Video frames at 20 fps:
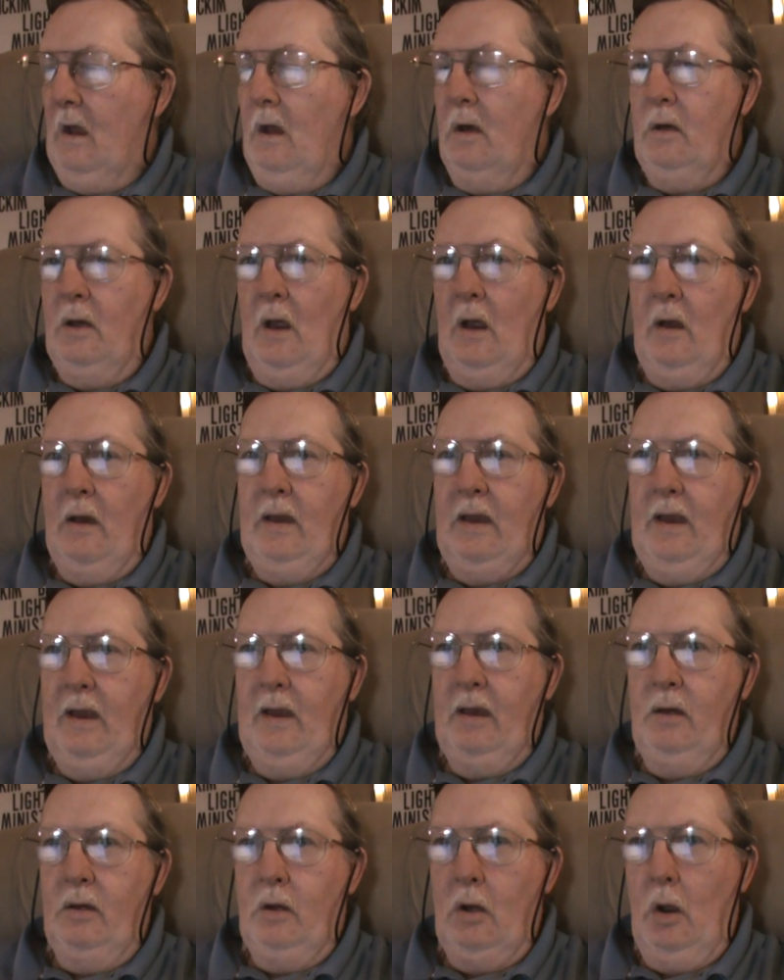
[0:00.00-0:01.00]
now
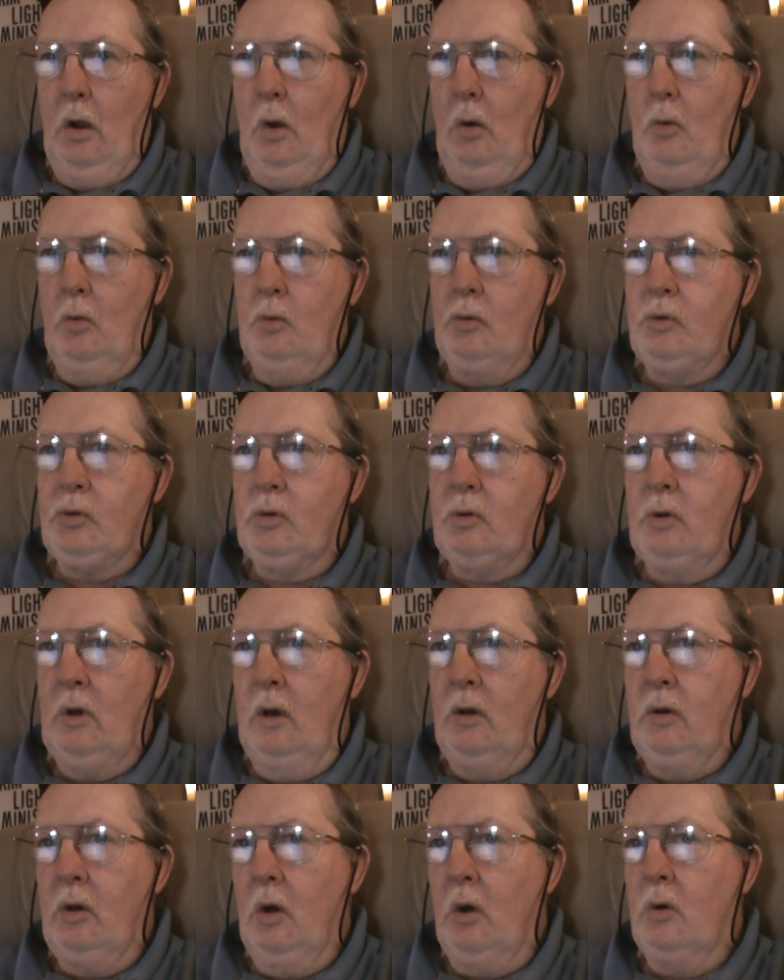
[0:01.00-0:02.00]
he knows
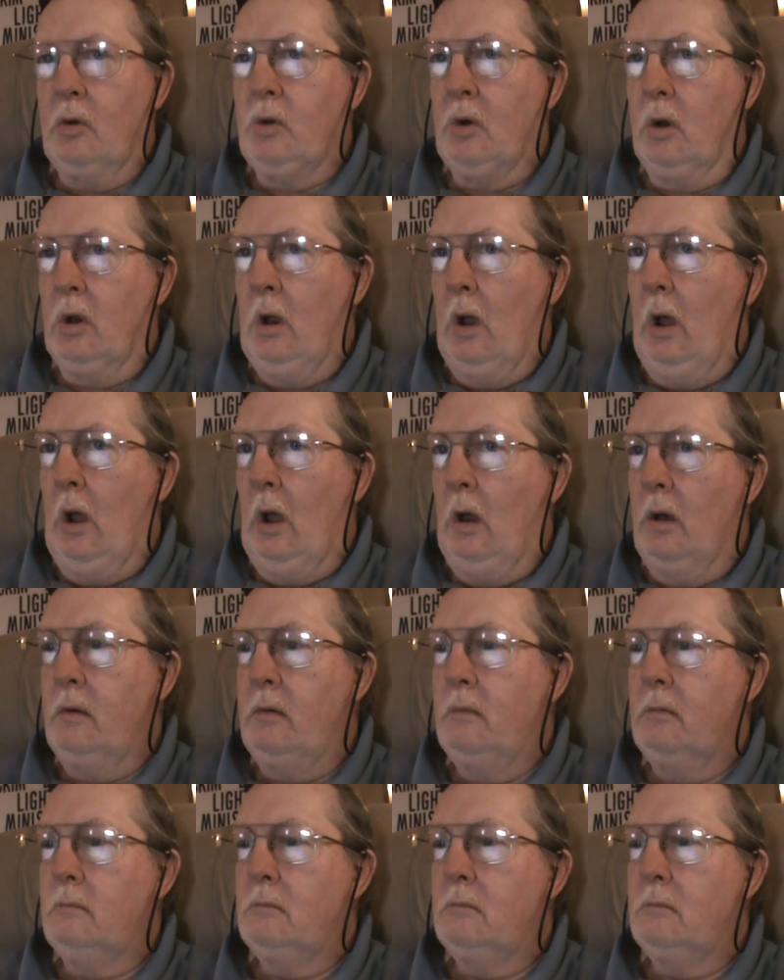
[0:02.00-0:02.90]
that there's a God.